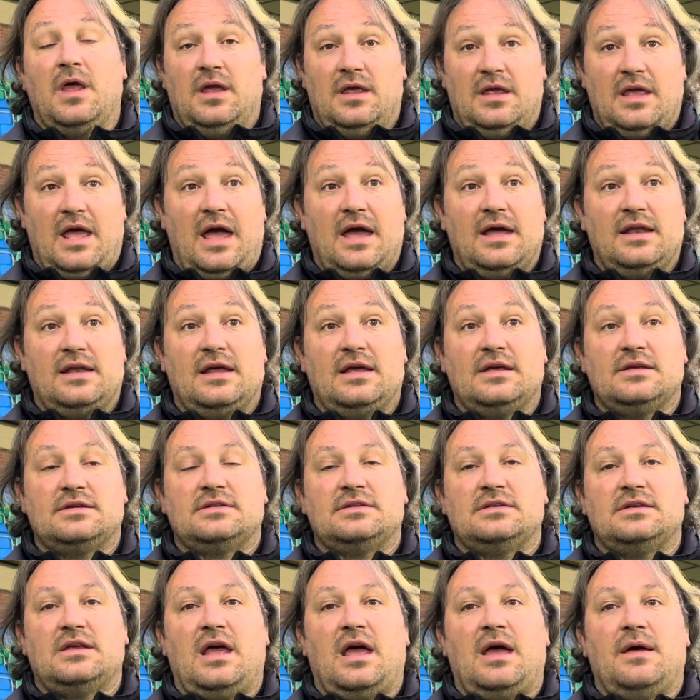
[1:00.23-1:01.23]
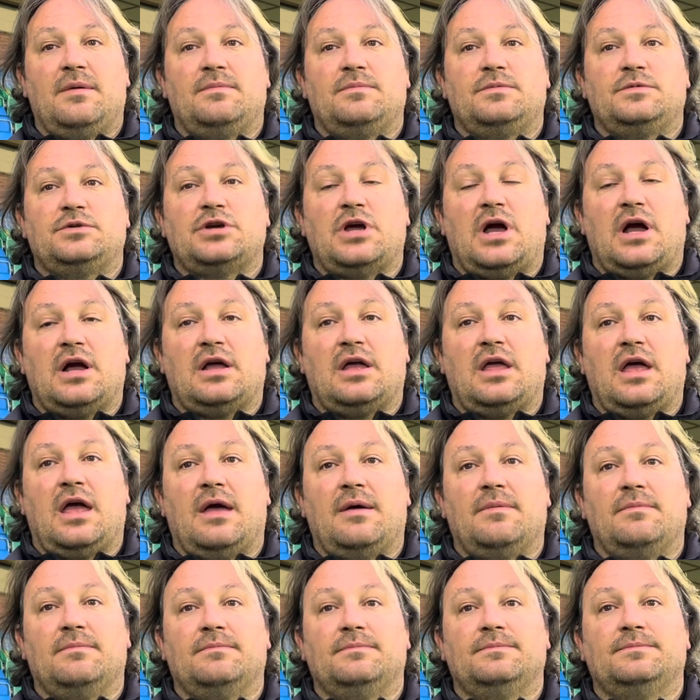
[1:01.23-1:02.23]
Yeah, it is. Yeah, Jack,
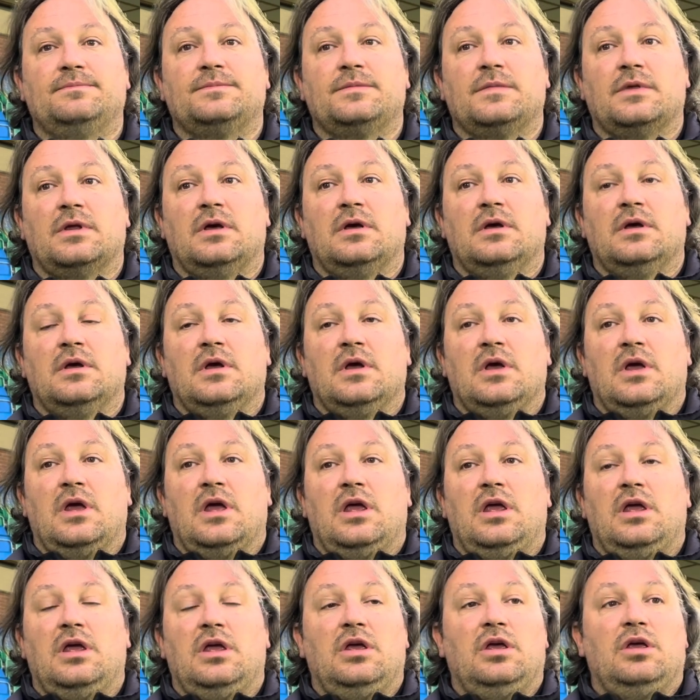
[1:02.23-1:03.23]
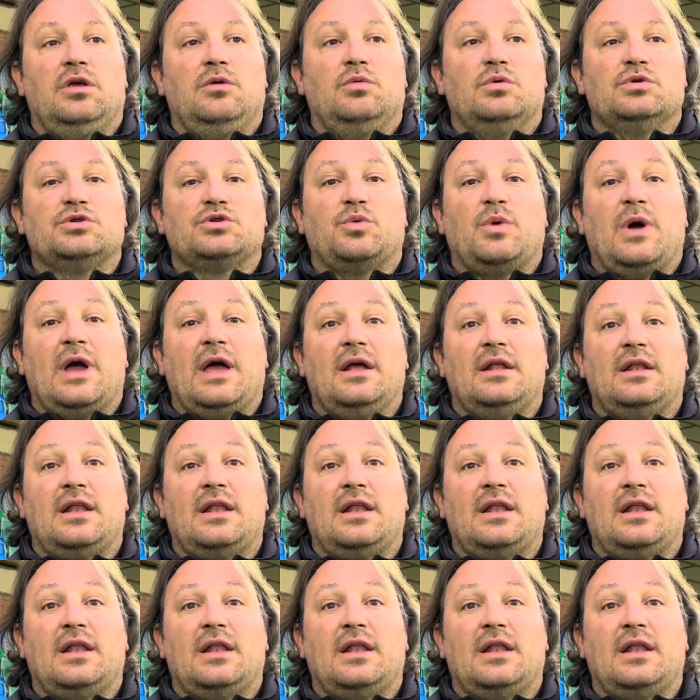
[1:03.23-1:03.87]
he was away